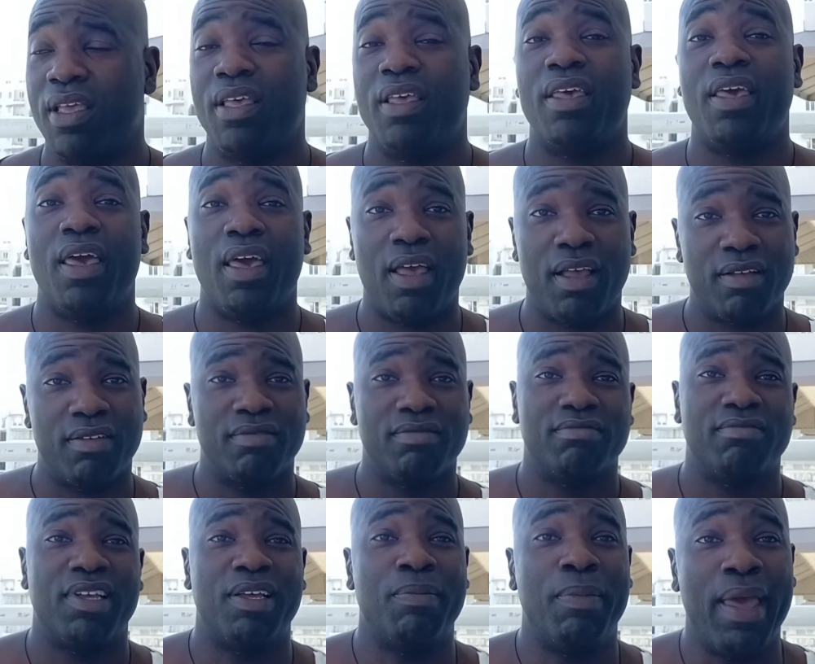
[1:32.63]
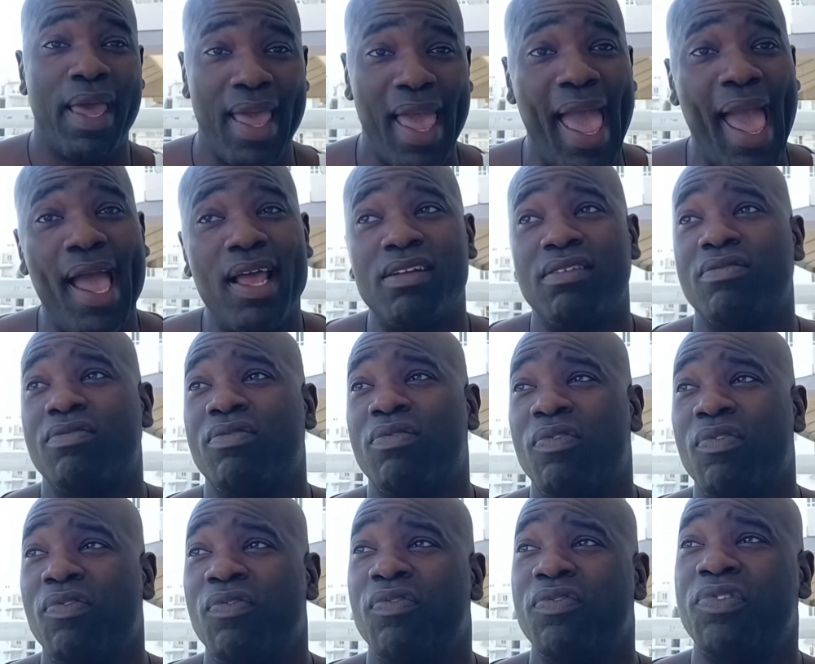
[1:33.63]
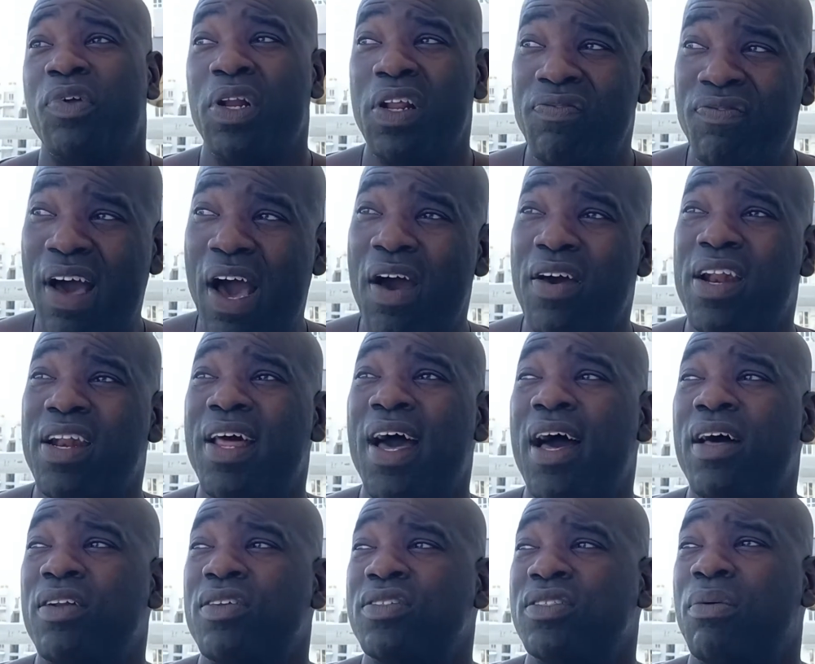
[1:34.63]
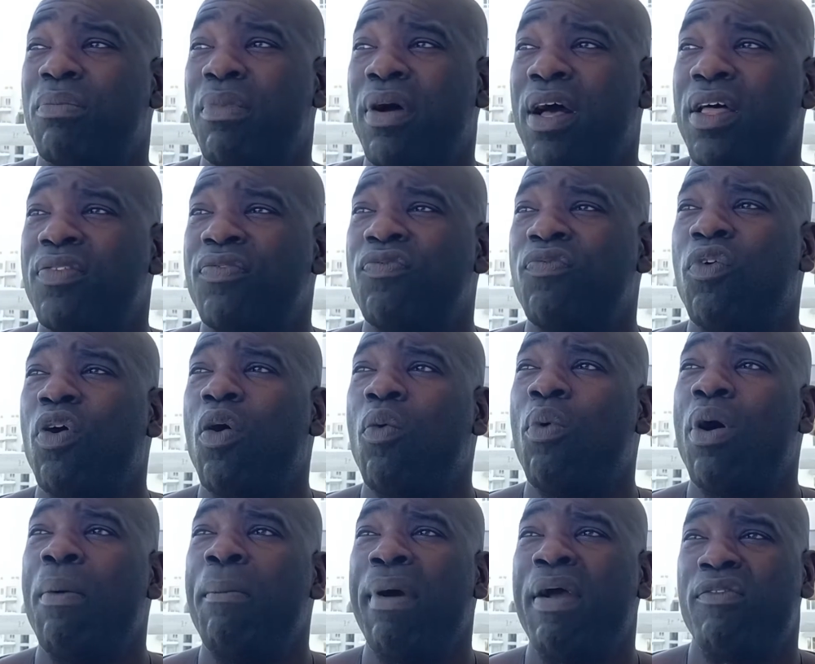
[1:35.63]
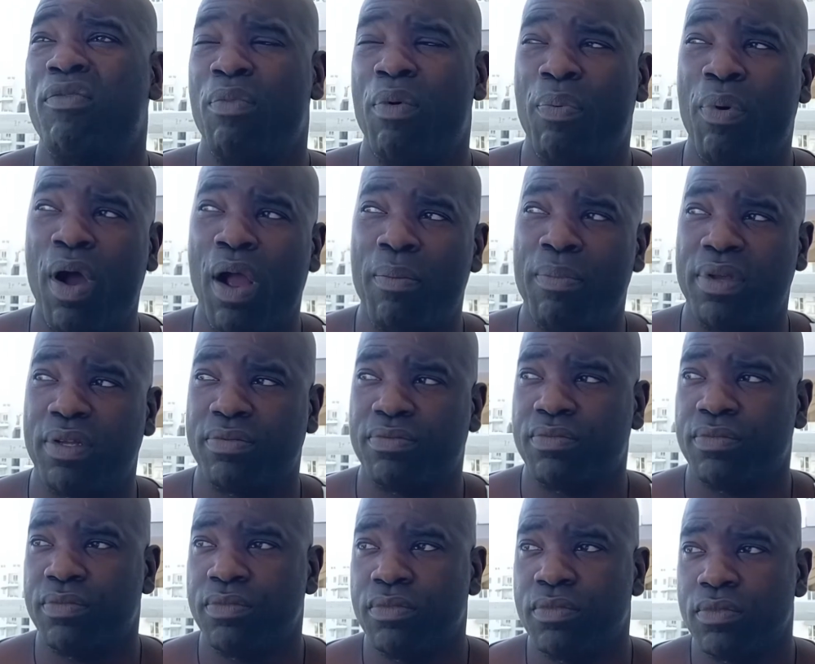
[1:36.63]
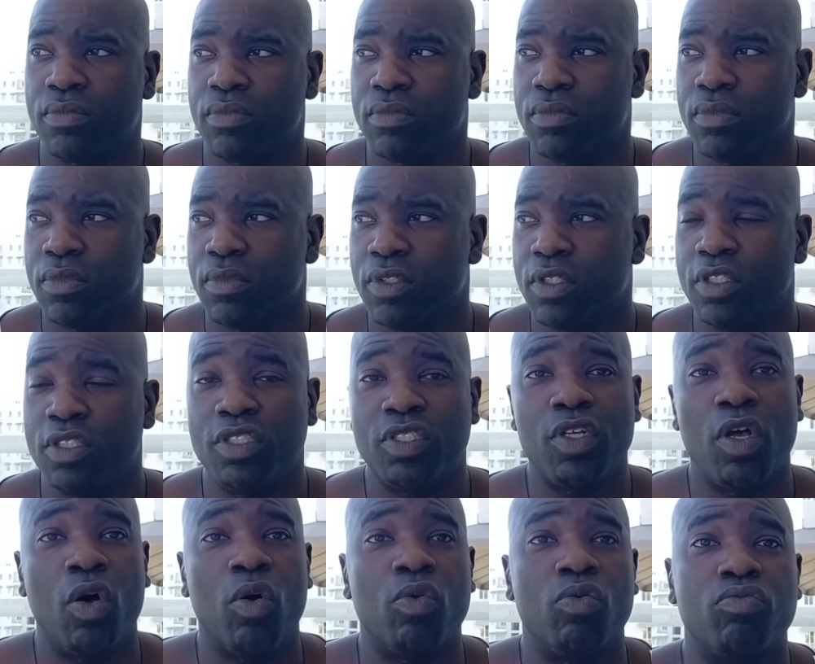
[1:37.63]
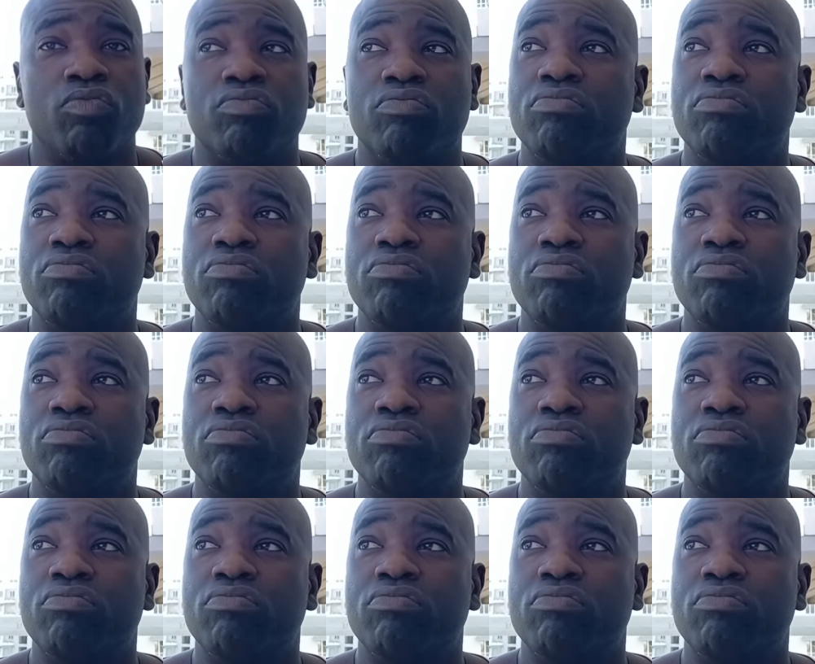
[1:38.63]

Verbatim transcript: Yeah, in Manhattan, $3,500 a month for a one bedroom apartment. So